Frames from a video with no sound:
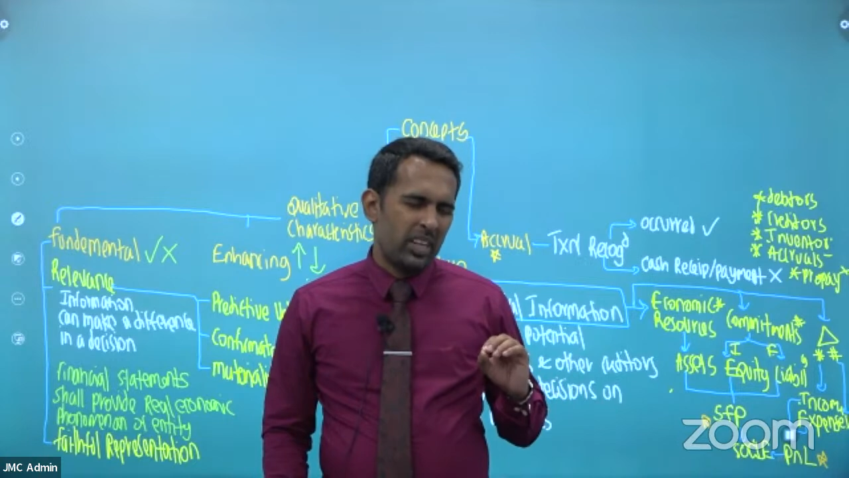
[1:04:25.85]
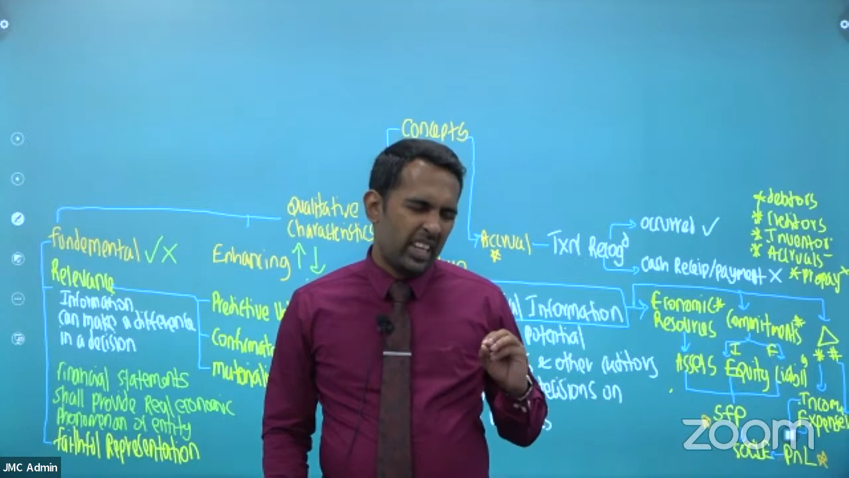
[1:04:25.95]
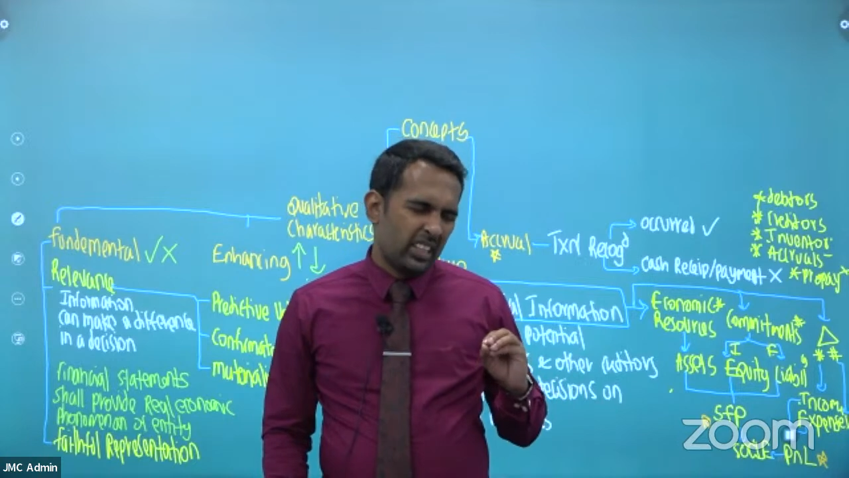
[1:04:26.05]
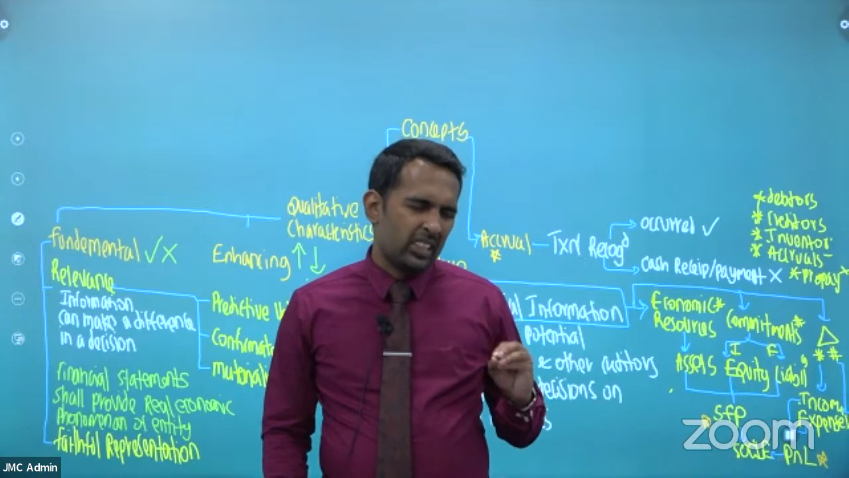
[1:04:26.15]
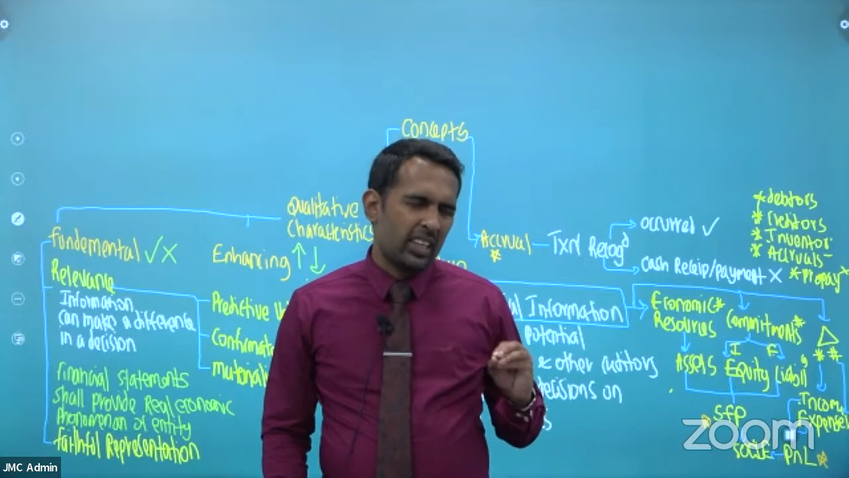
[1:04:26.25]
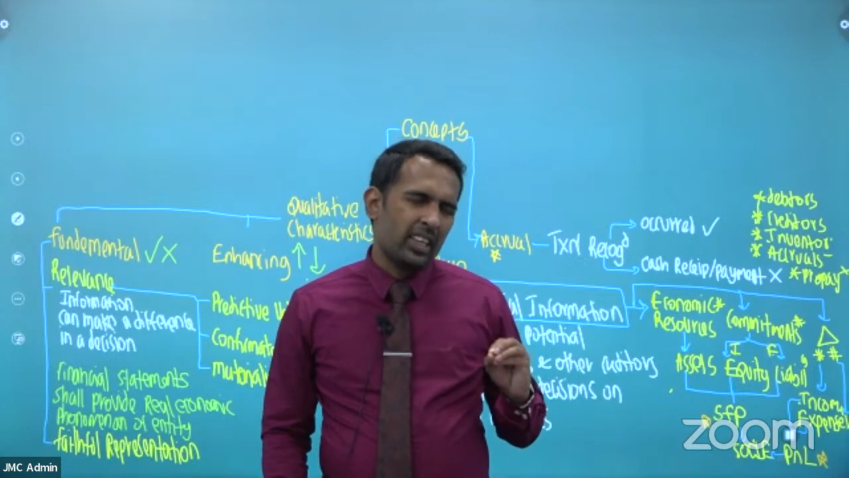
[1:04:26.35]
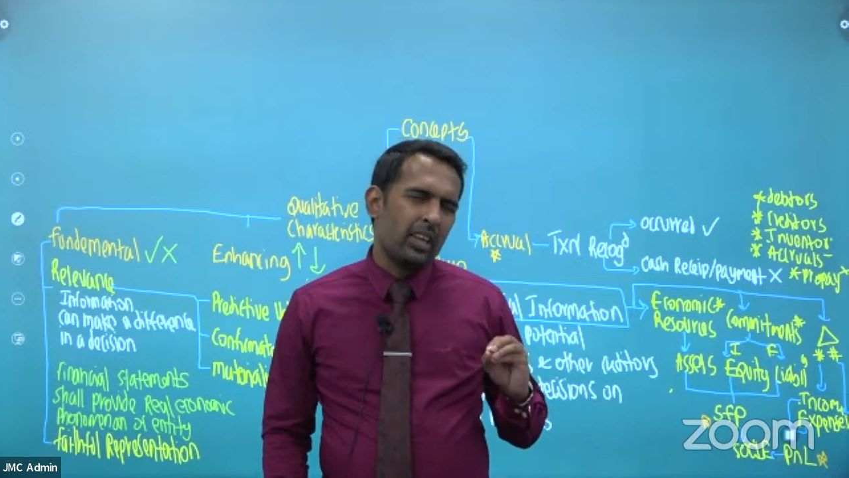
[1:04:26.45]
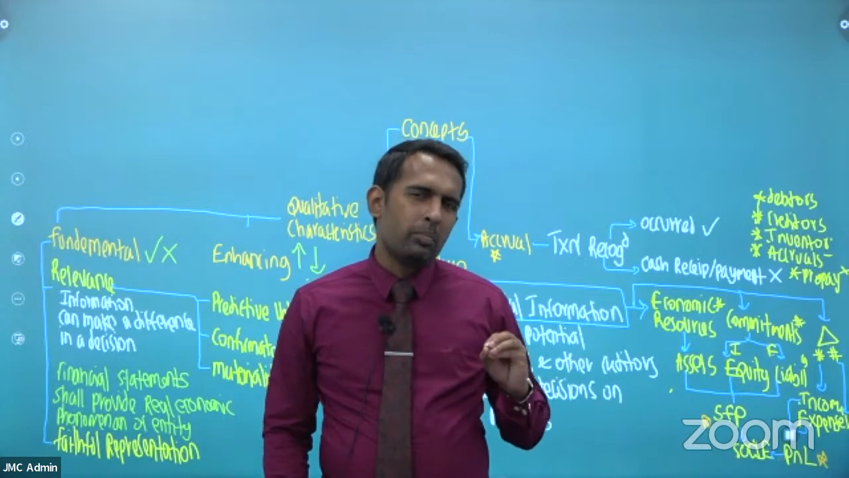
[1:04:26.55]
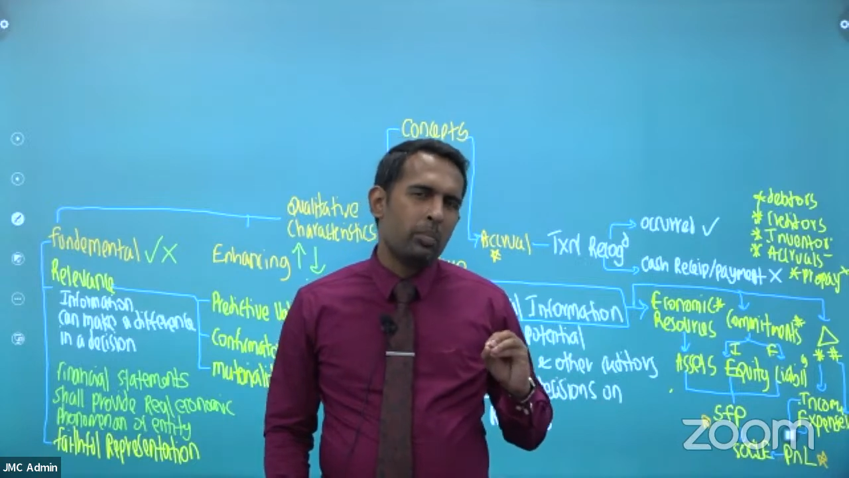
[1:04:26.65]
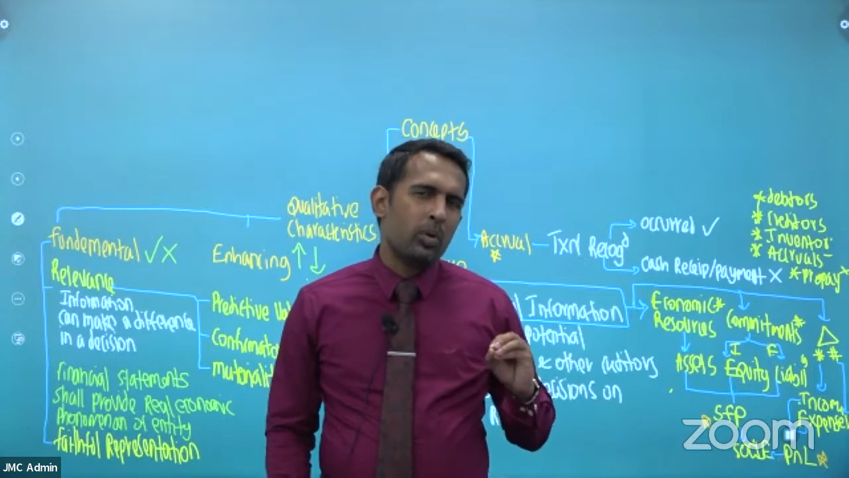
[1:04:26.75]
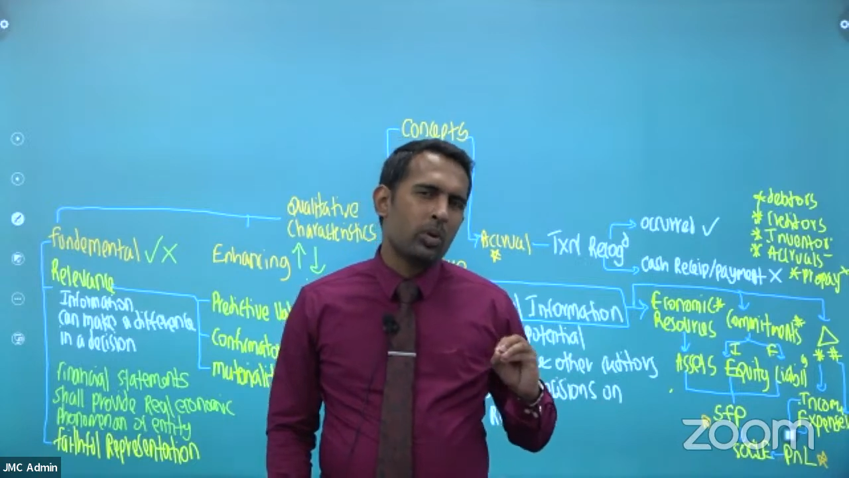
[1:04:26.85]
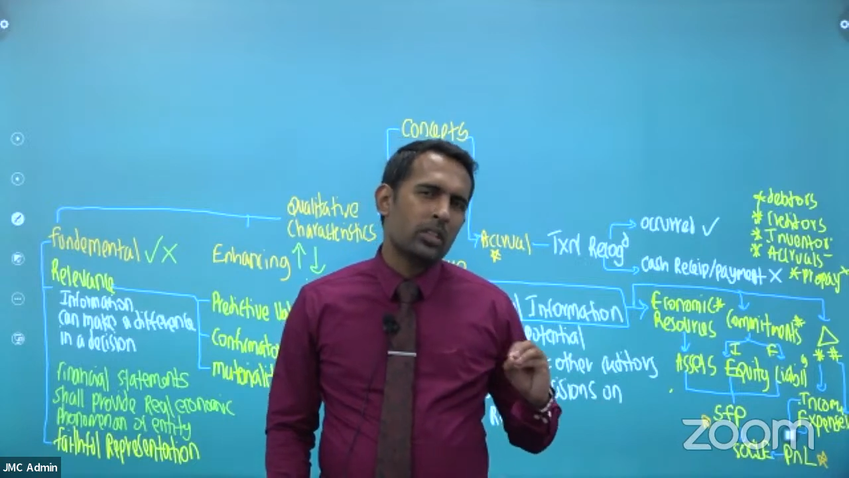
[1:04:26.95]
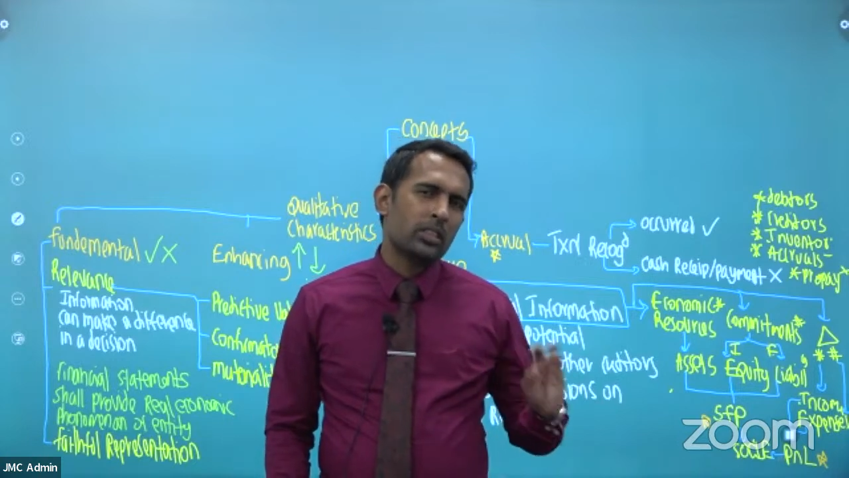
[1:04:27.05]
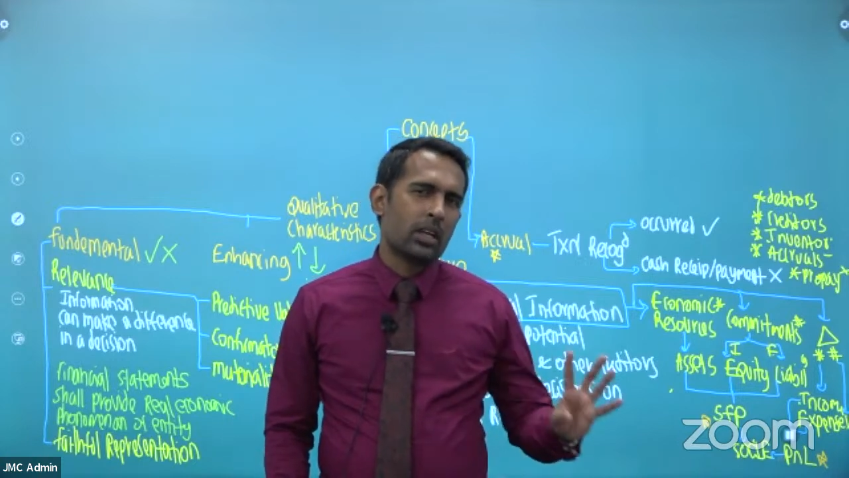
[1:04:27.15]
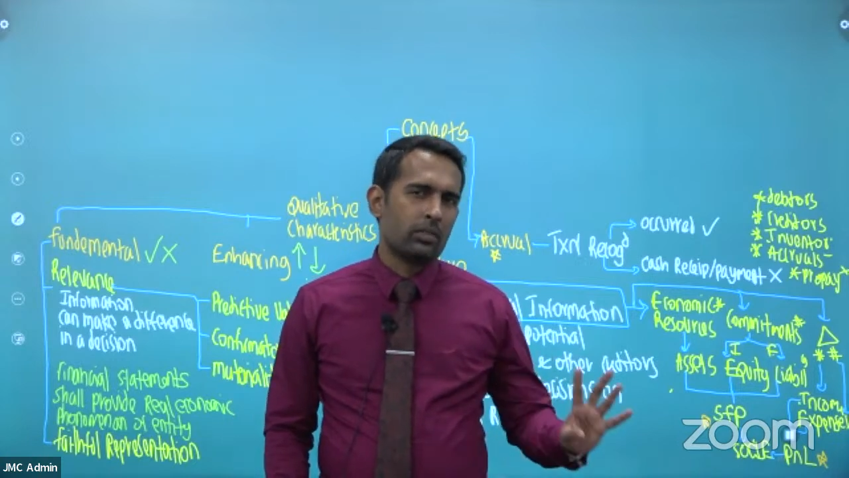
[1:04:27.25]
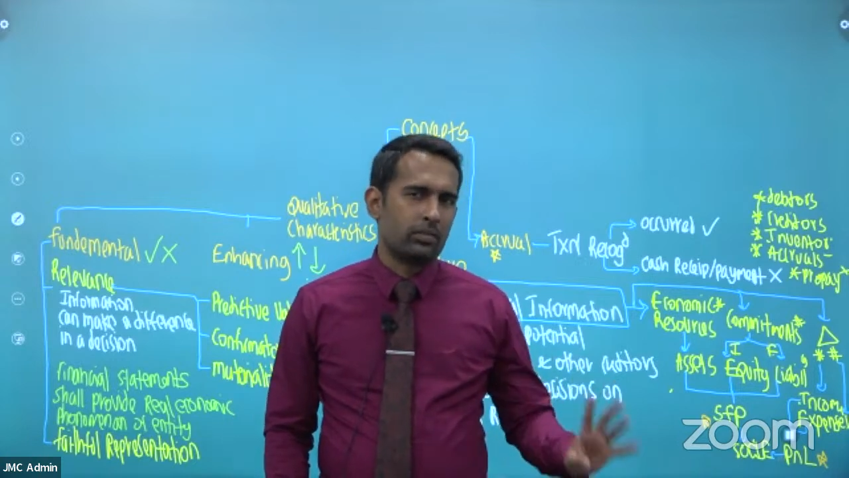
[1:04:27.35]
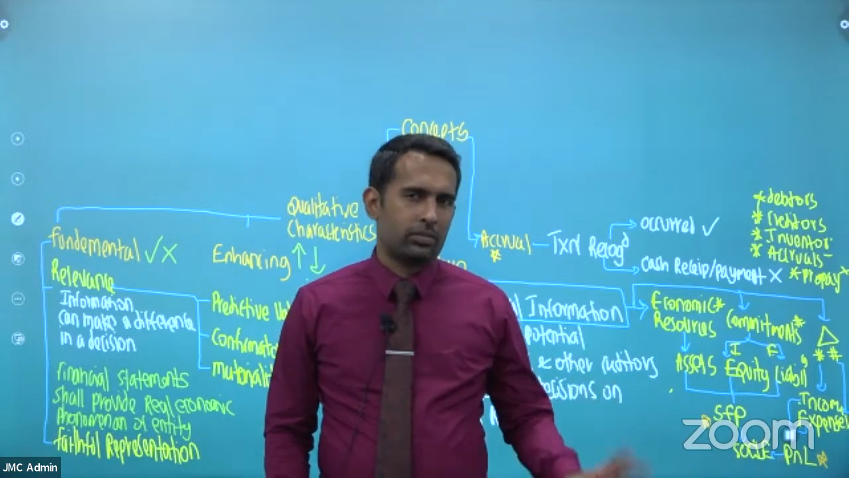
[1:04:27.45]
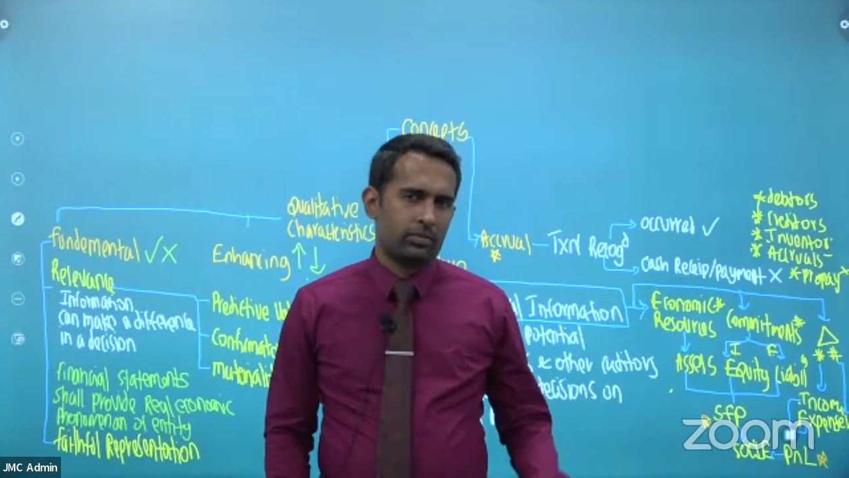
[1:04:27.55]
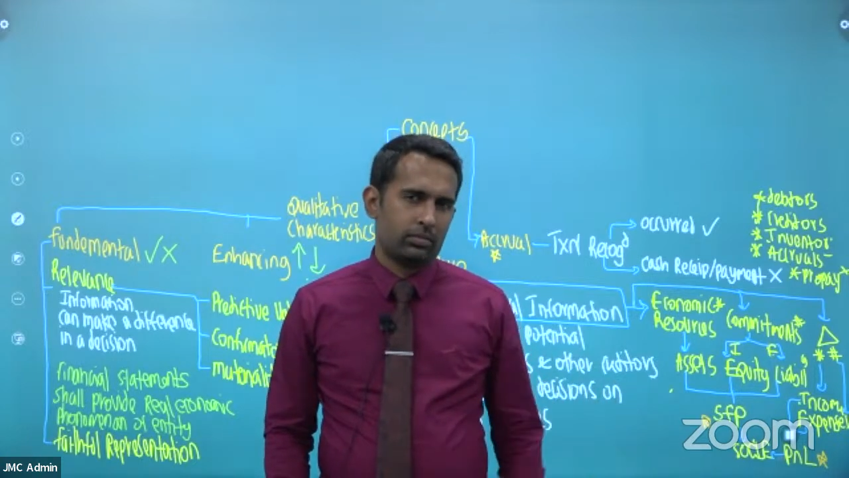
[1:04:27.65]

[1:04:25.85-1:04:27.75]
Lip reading: please say the important stuff.